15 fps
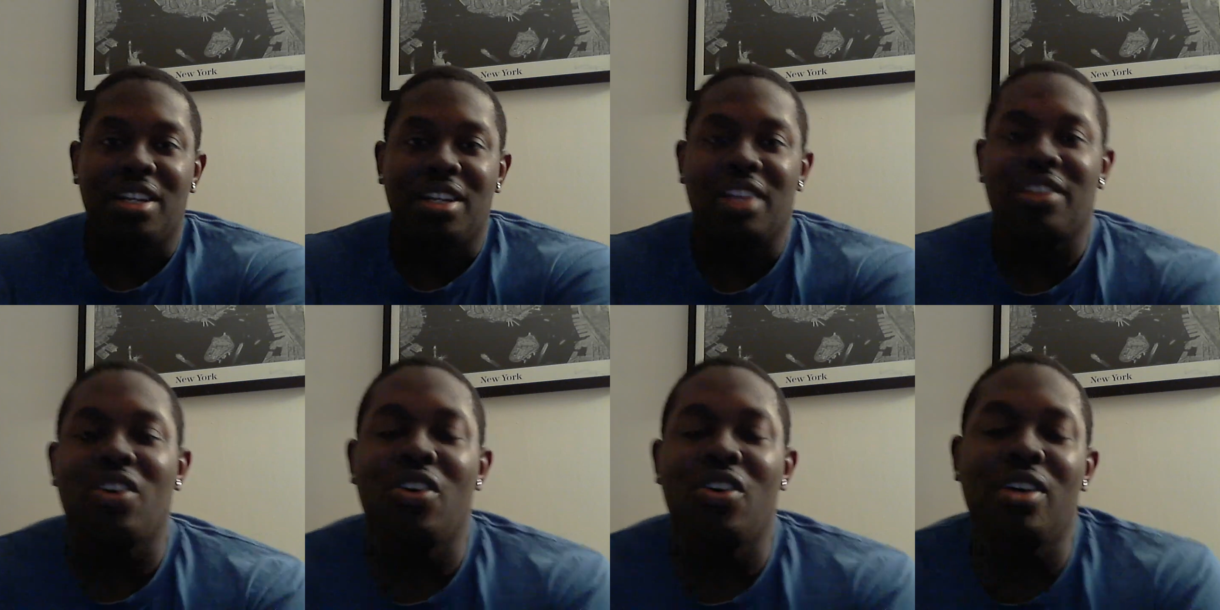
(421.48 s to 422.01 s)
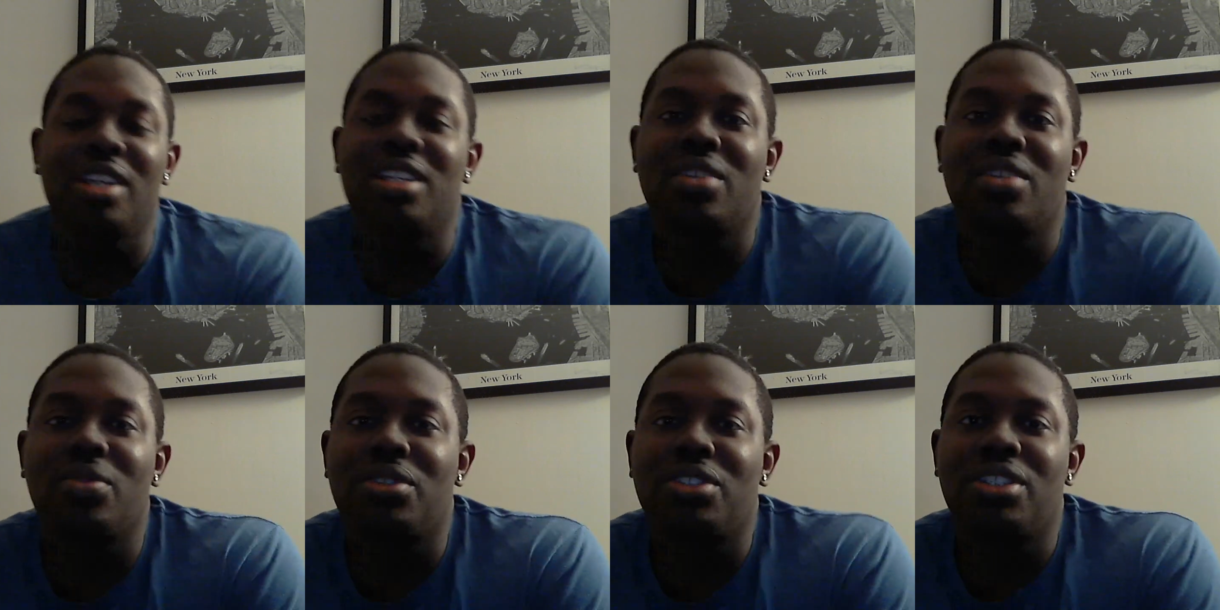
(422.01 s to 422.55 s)
nothing. All he did
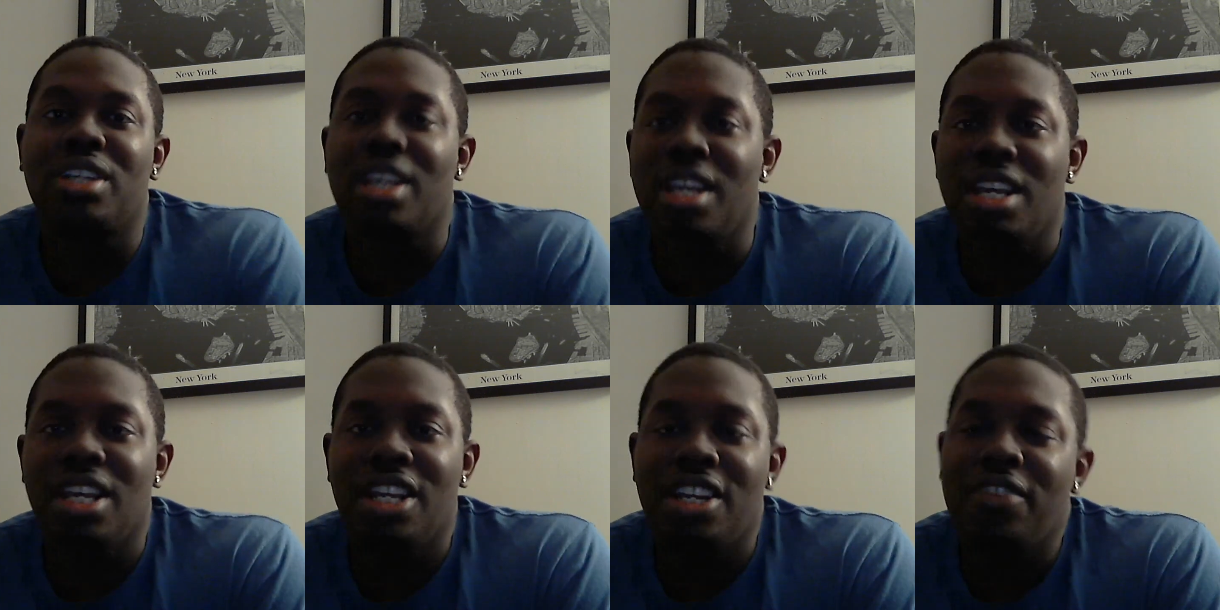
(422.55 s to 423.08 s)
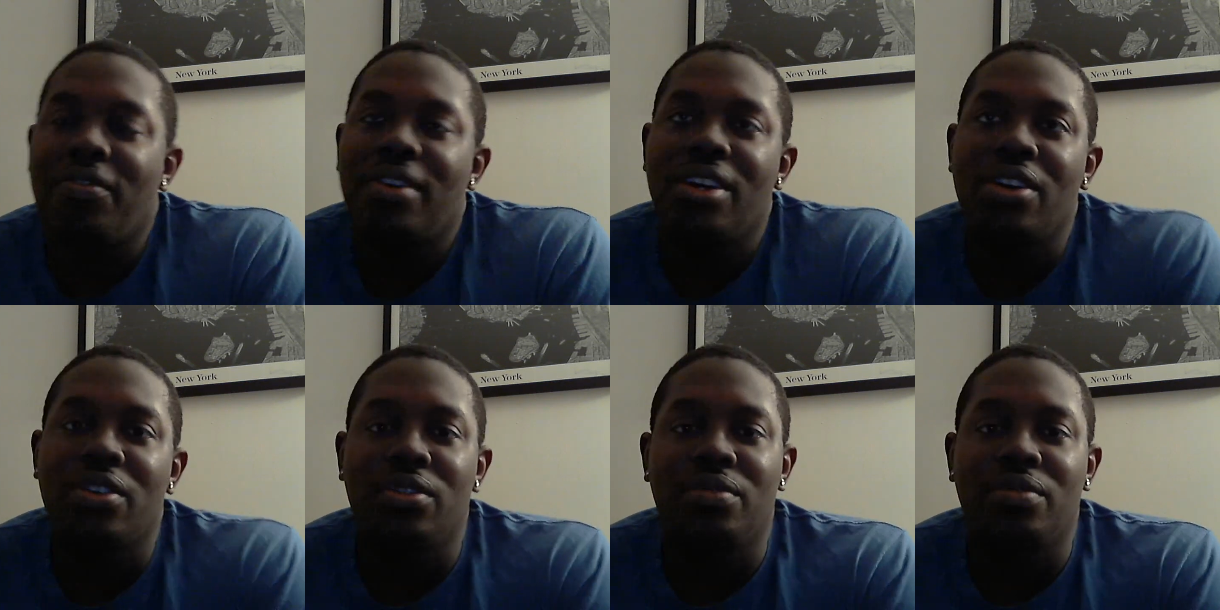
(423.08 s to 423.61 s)
was he
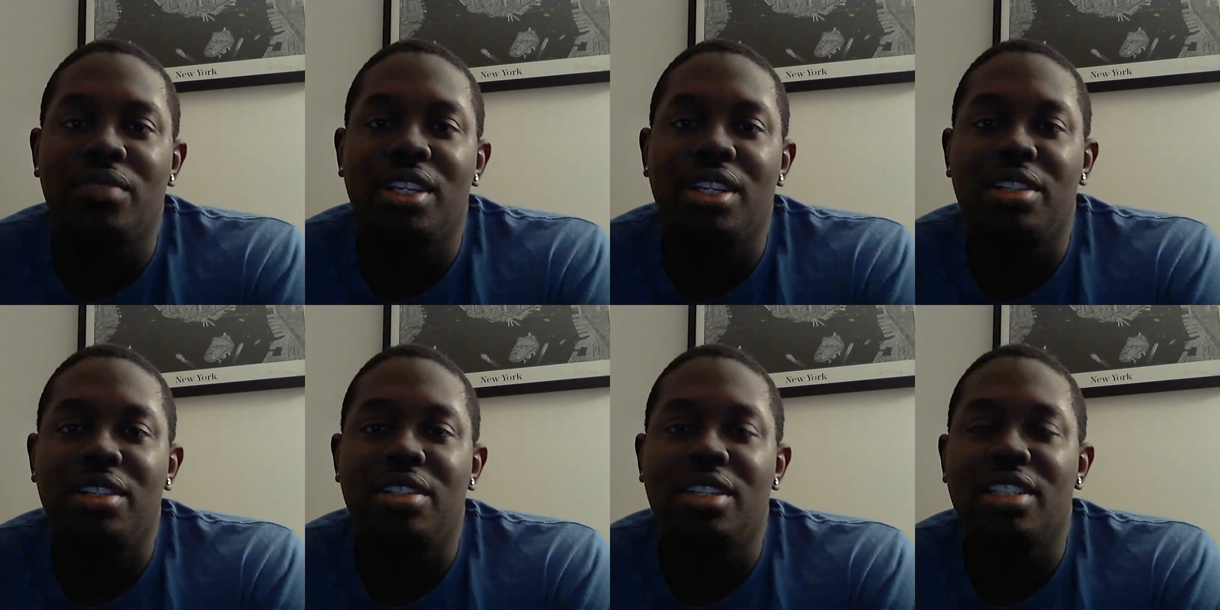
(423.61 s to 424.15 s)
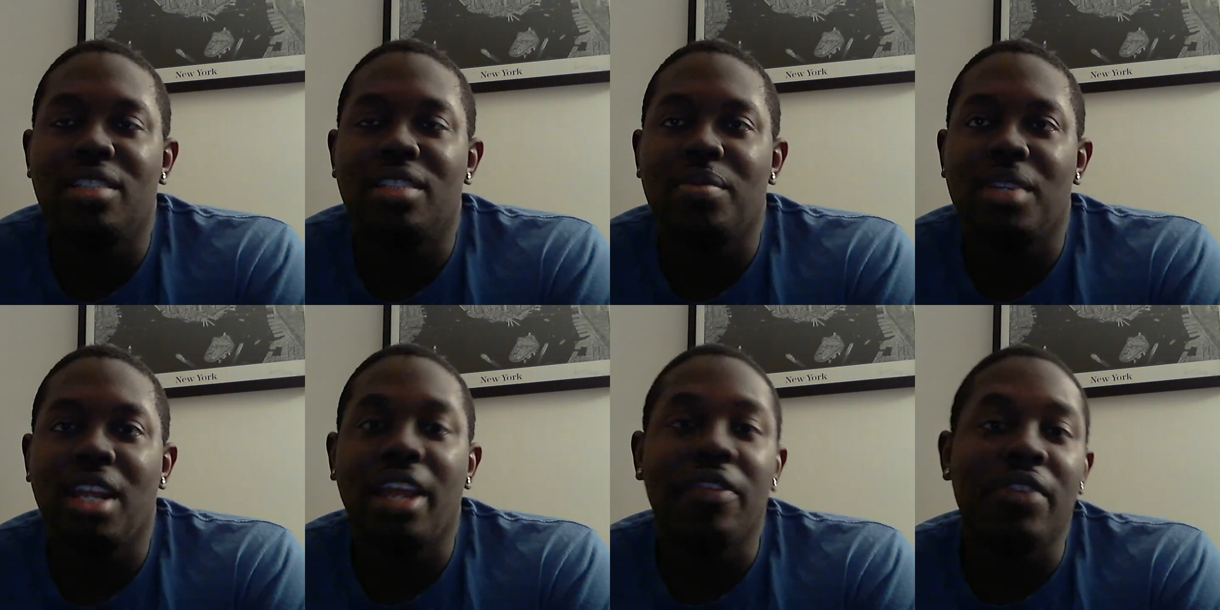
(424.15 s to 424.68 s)
did
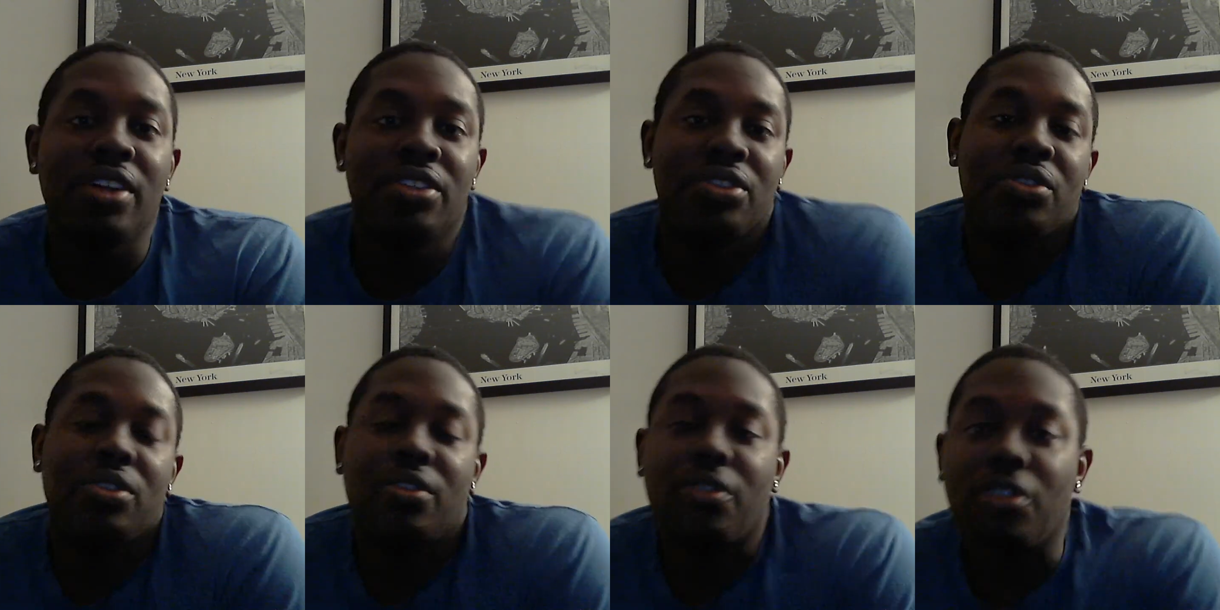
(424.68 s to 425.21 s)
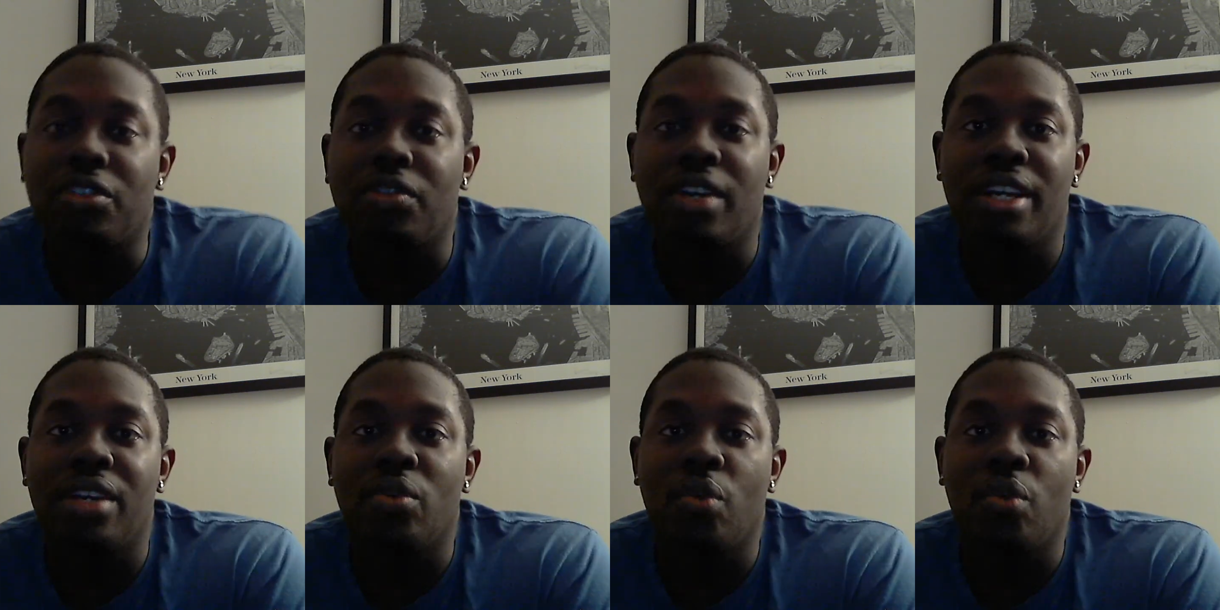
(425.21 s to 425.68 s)
something that he failed to do in the first fight,